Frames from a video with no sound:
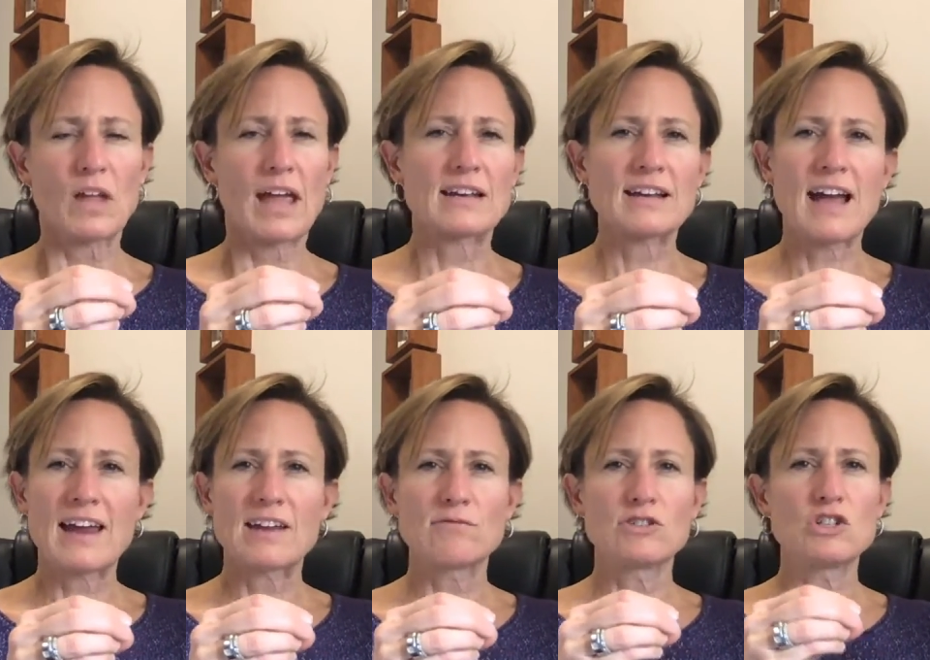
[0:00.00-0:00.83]
and
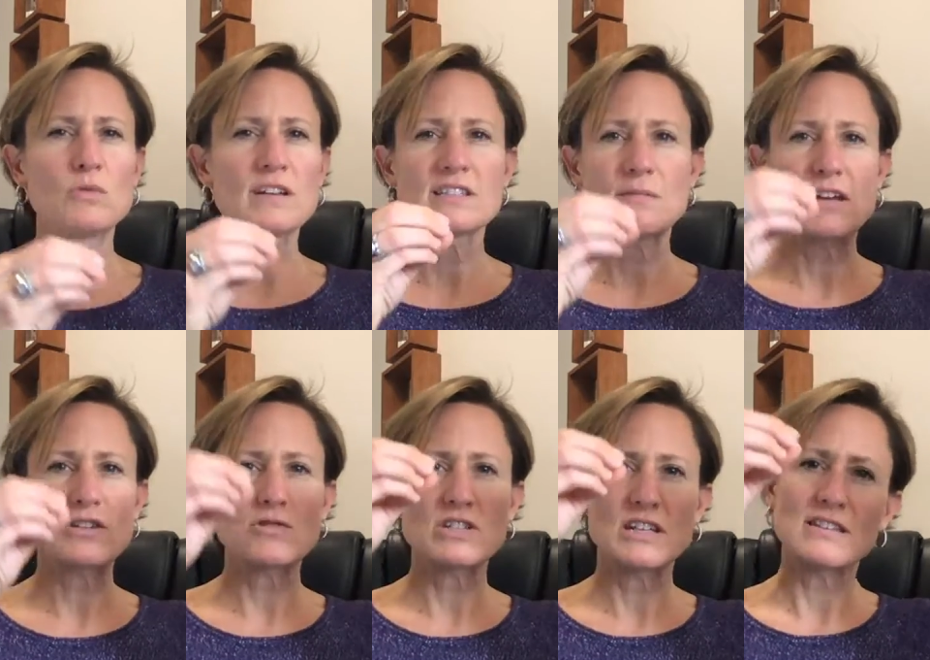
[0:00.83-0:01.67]
kind of doing some
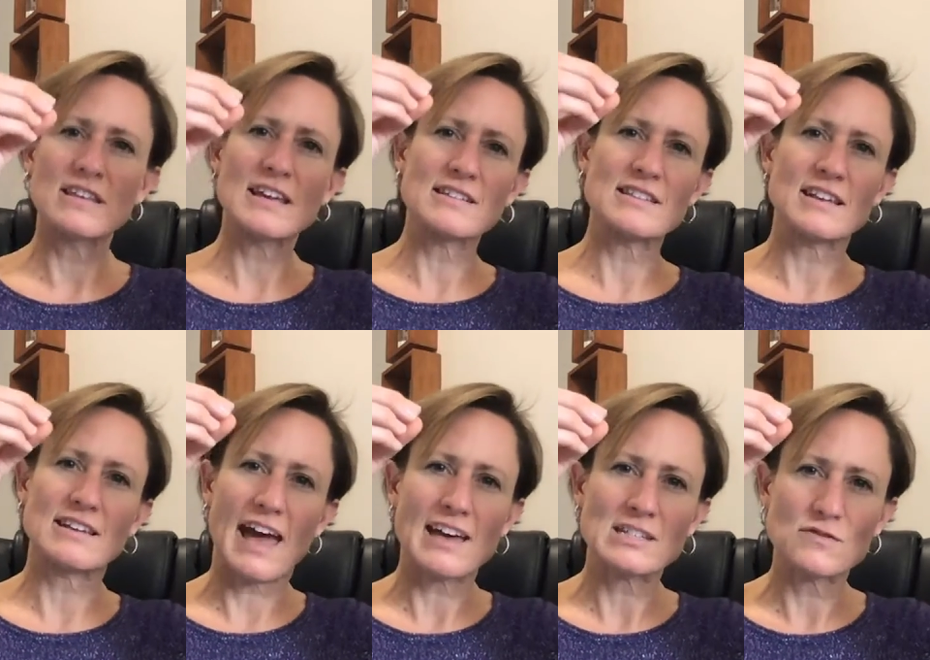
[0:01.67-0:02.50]
interesting things in the
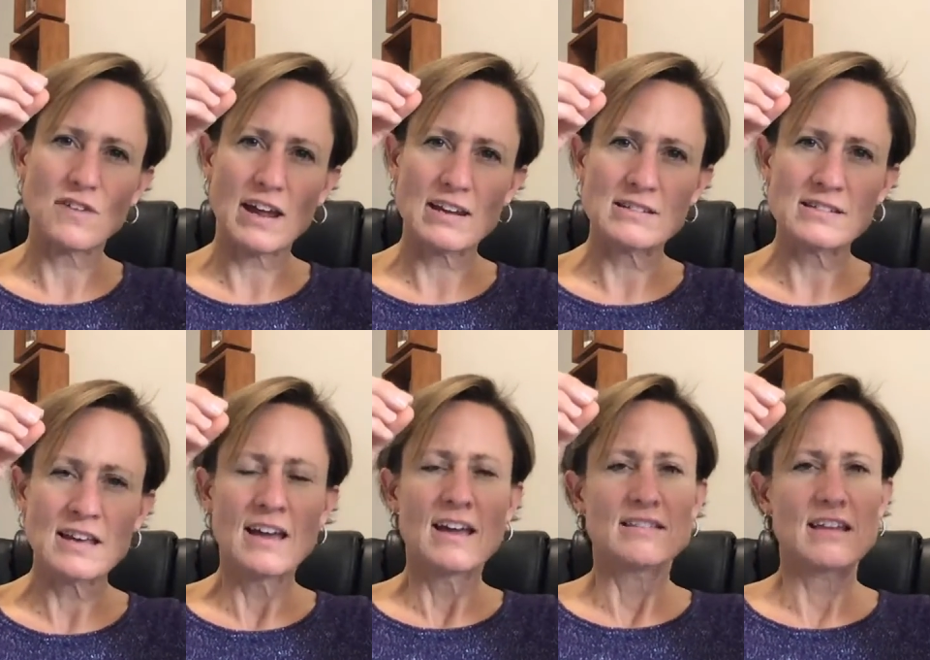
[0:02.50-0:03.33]
gas phase
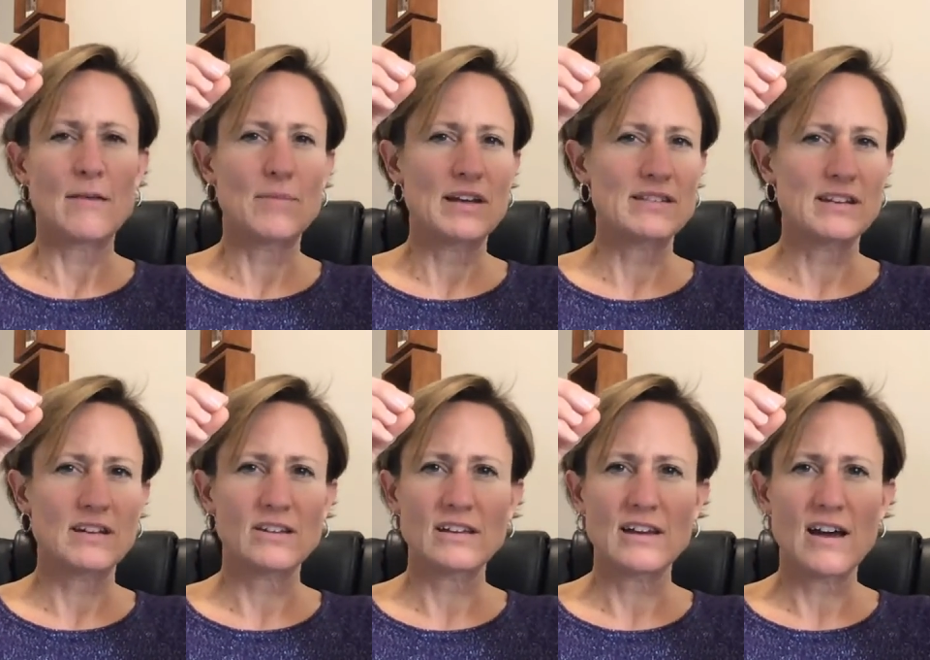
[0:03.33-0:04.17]
that
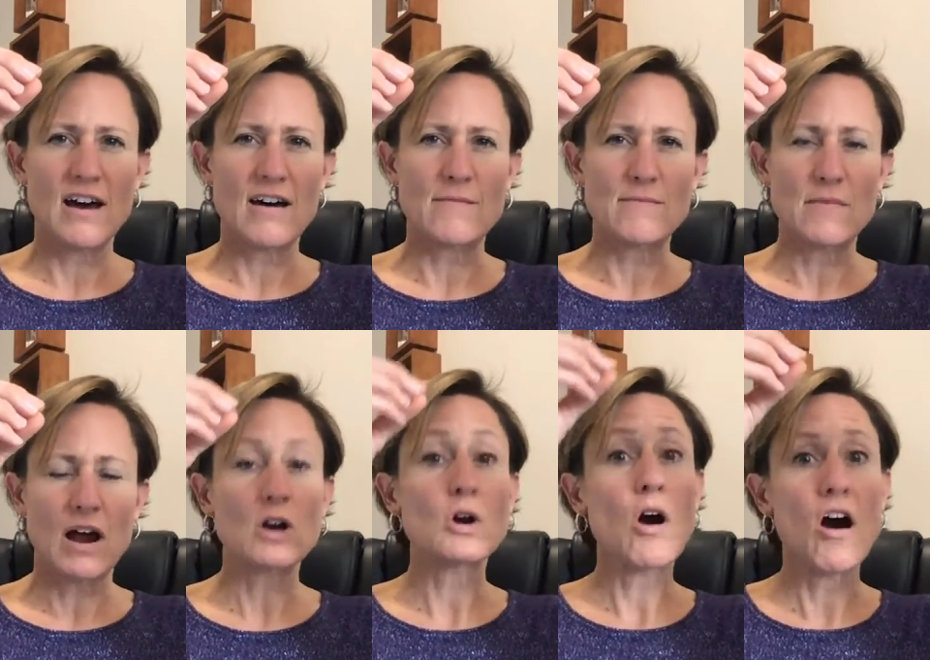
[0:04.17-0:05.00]
basically
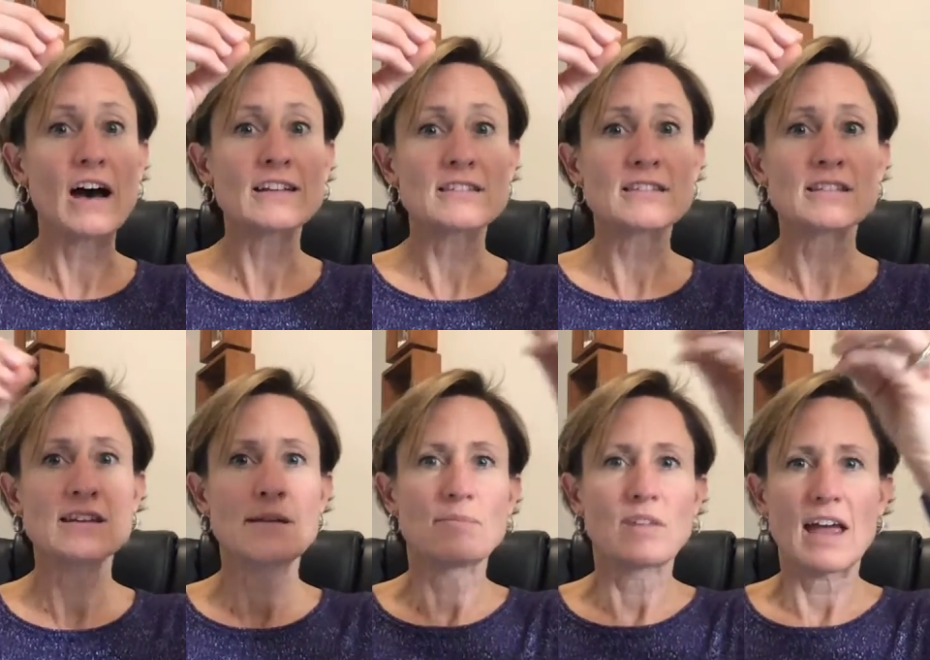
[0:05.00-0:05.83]
are costs,
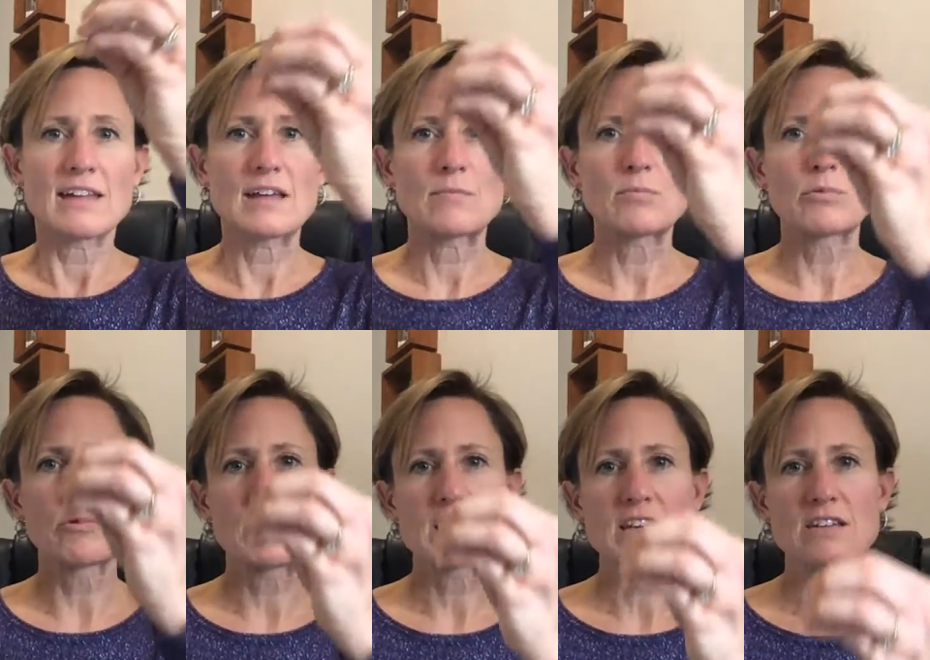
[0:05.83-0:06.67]
and then
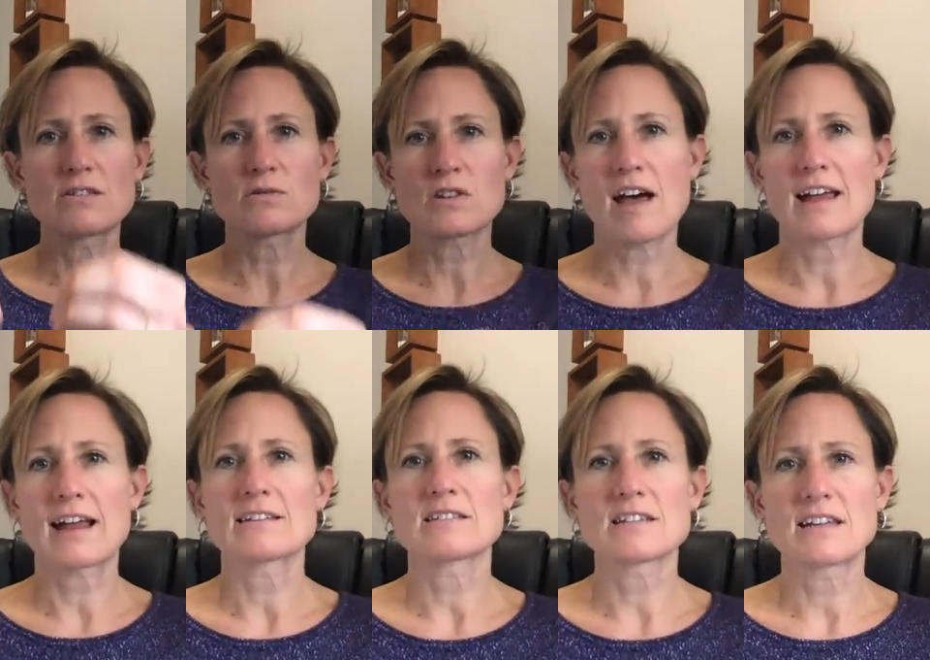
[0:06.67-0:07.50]
bringing those
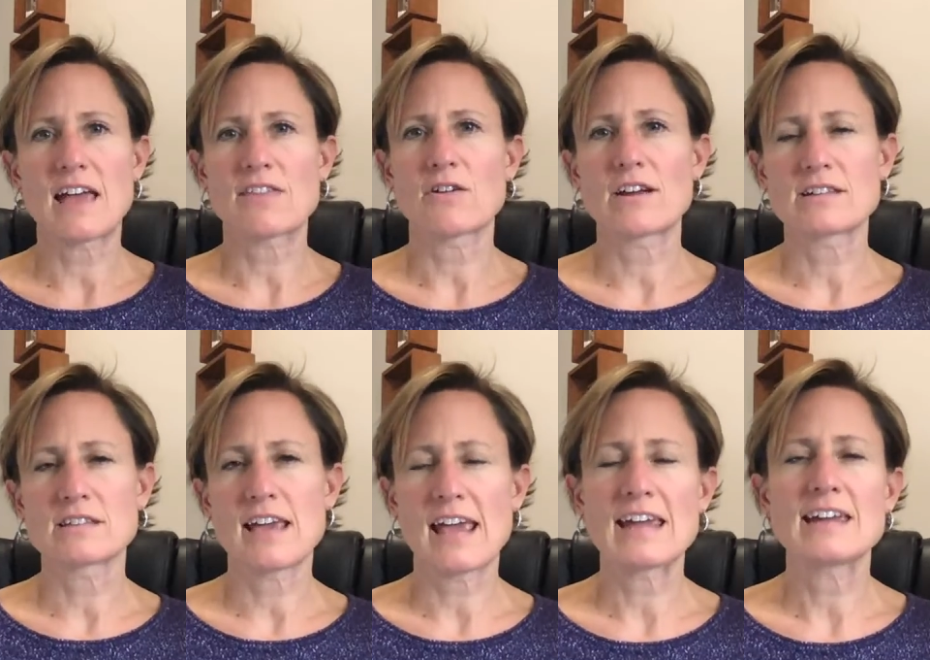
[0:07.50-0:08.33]
ions together as
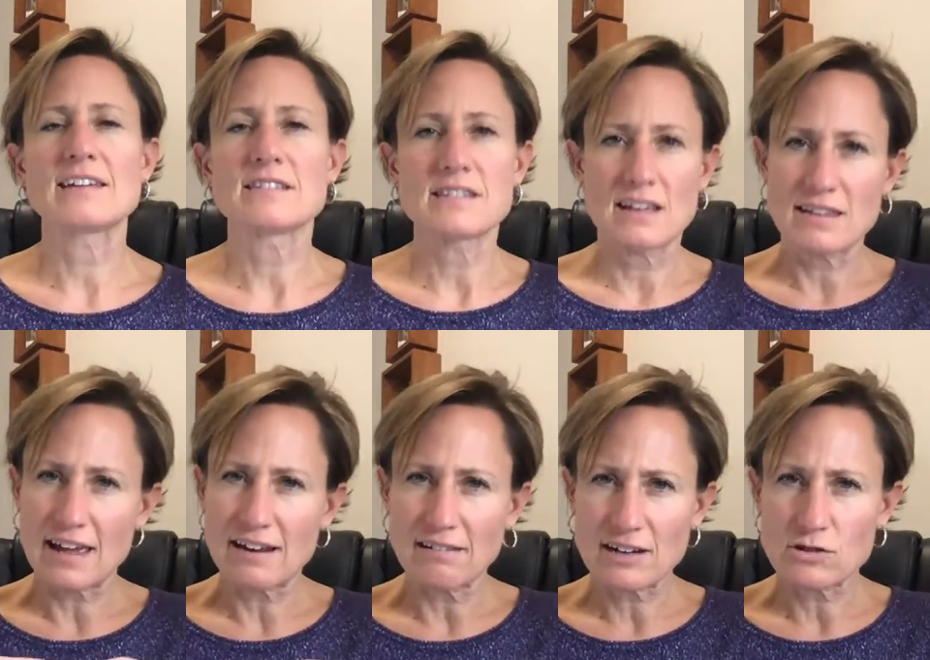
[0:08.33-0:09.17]
gains, and
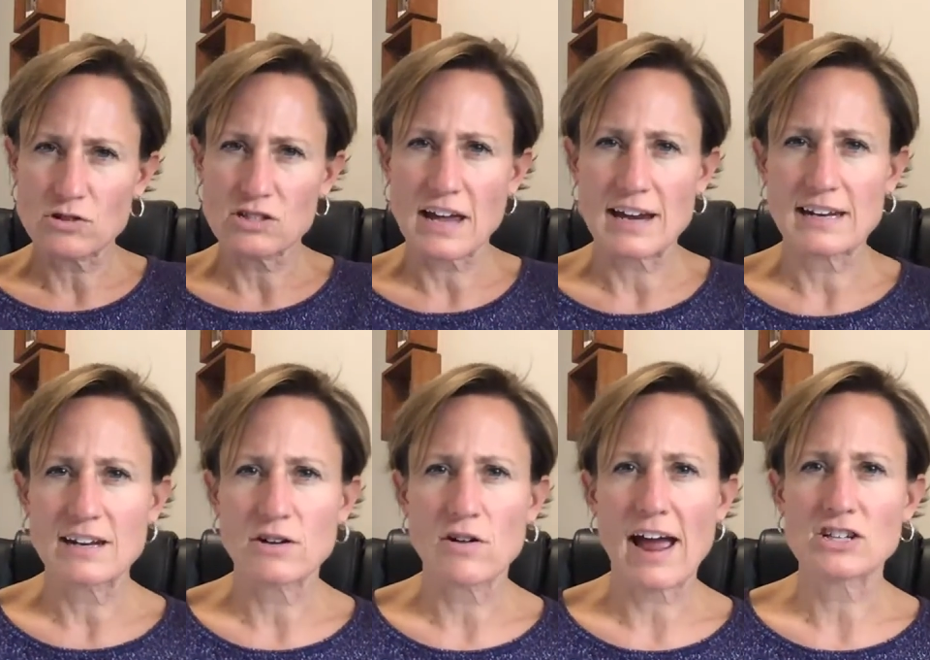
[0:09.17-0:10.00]
that electrostatic
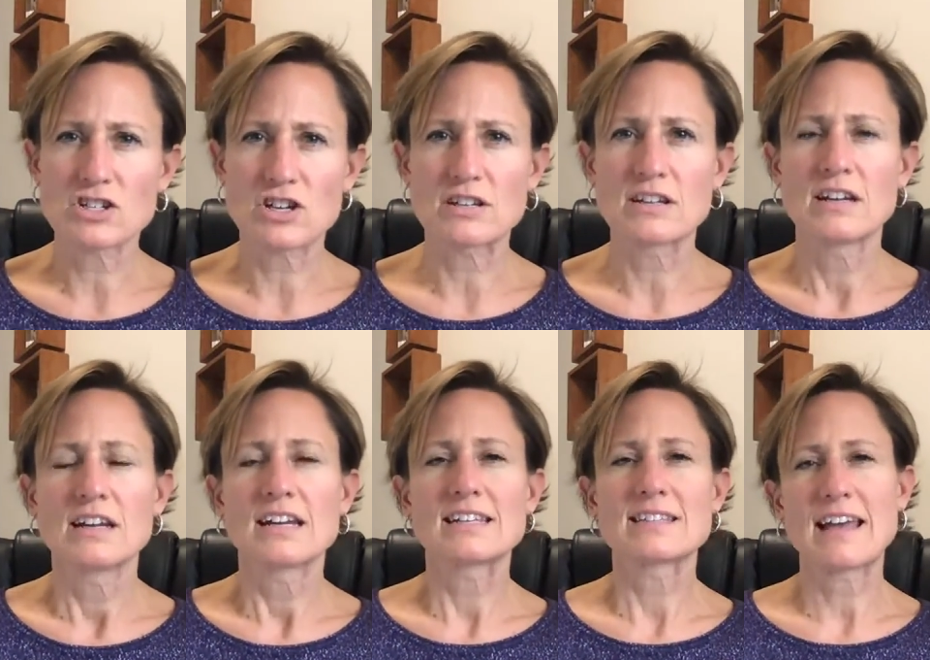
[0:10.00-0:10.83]
interaction
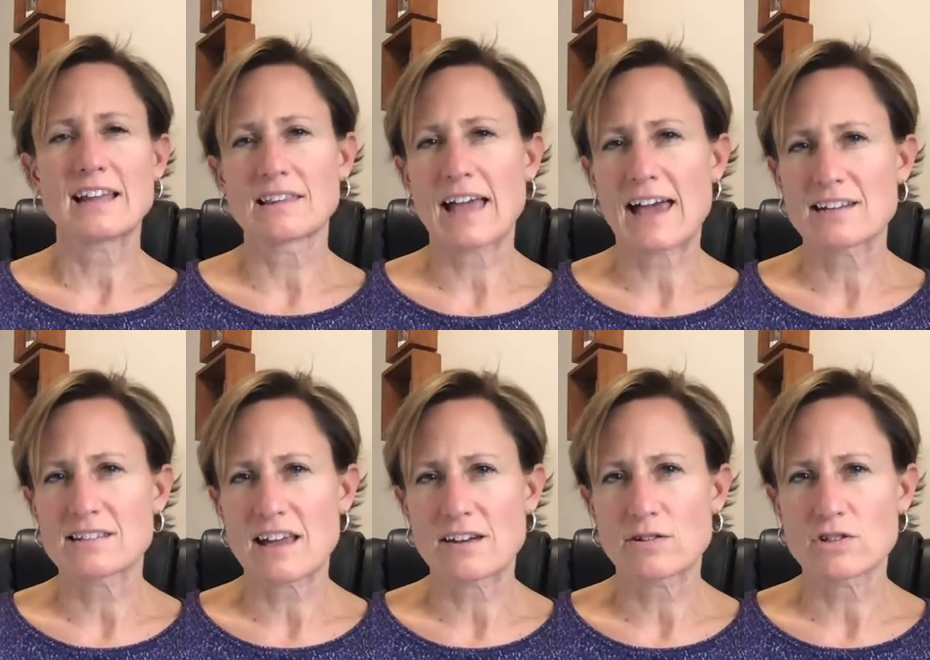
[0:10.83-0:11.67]
is that
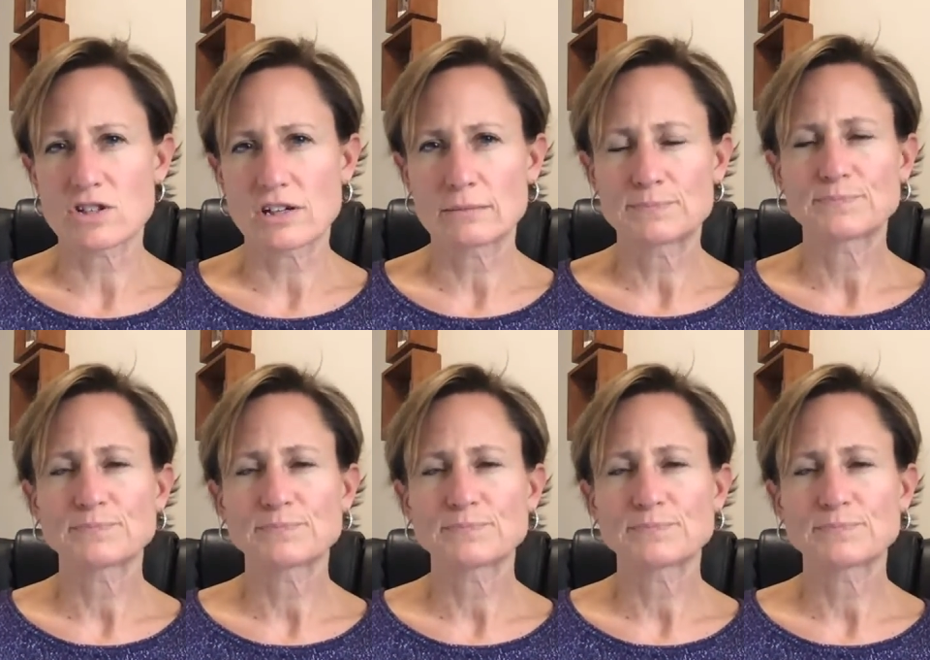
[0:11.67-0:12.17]
lattice energy.